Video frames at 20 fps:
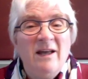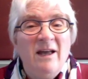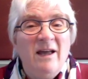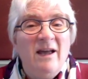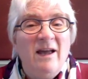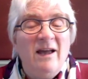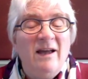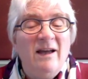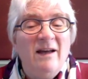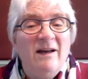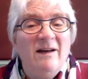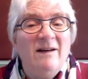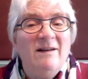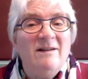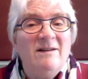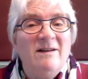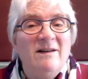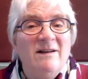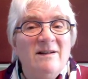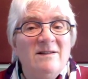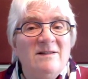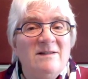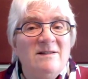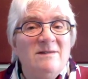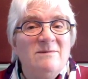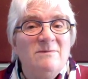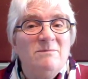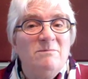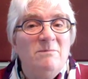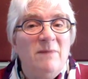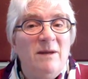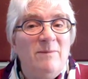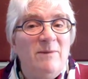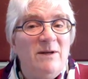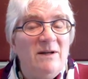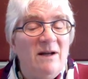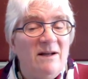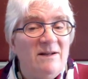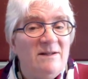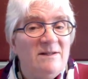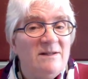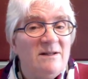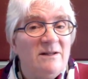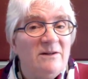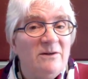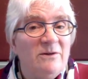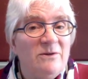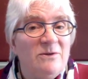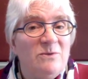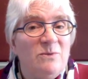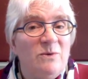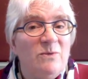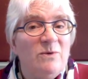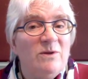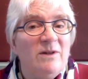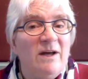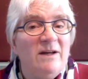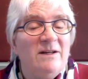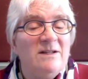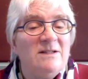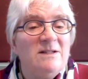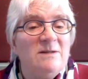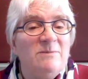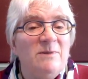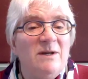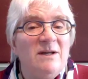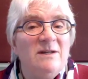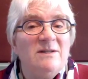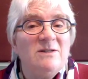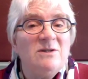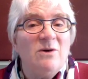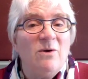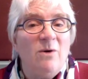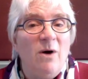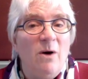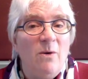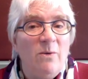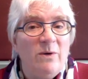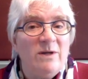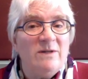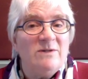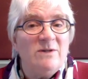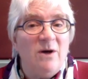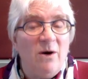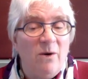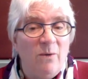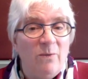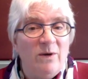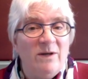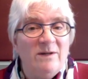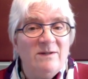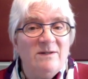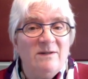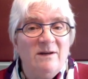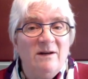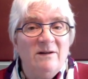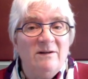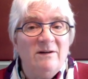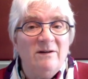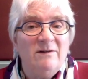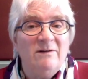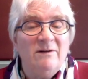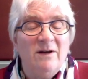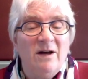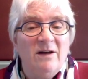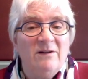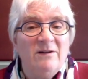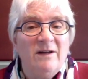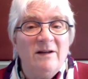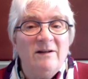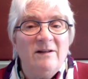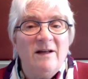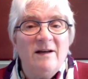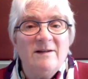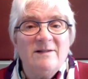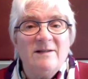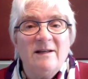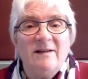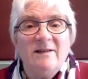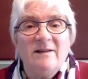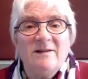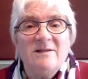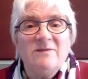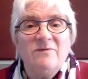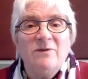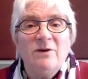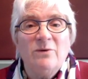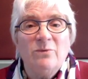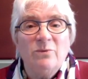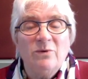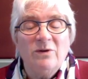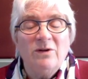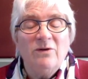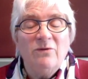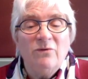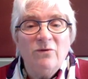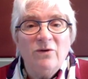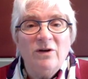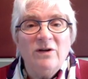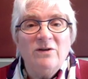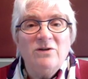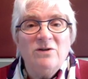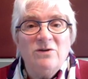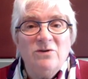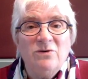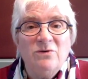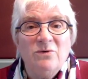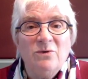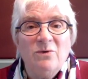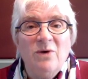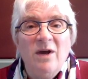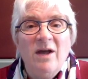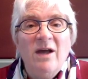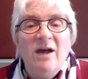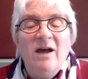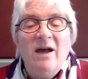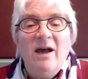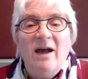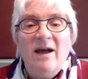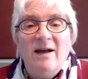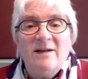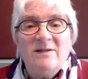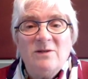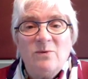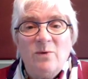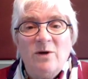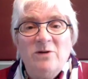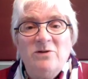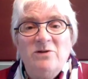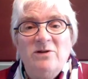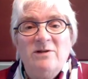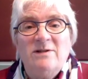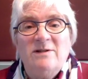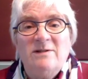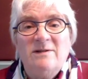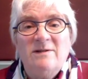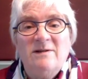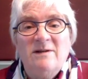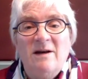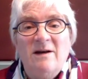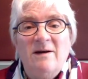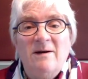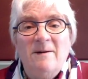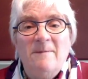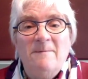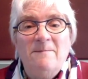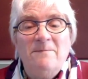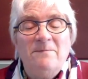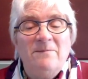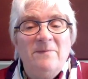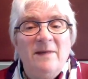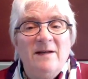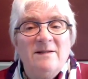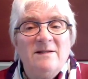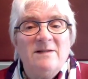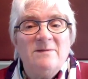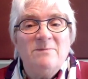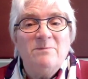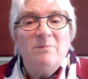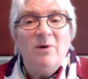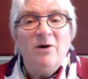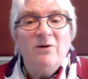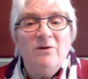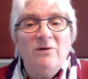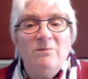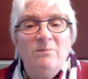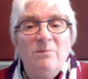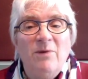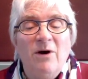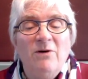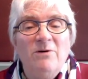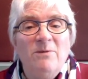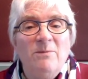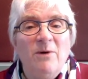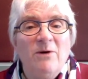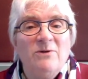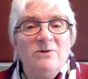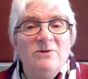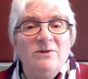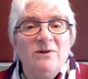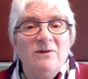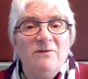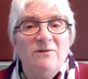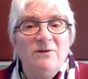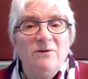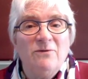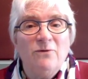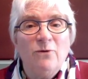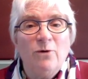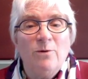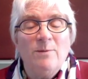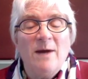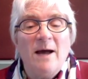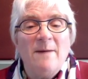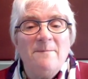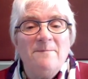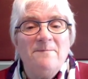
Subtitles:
and it's maybe not as clear as we would like it to be. So always on an online class like this, feel really free to ask questions. That's part and parcel of the format.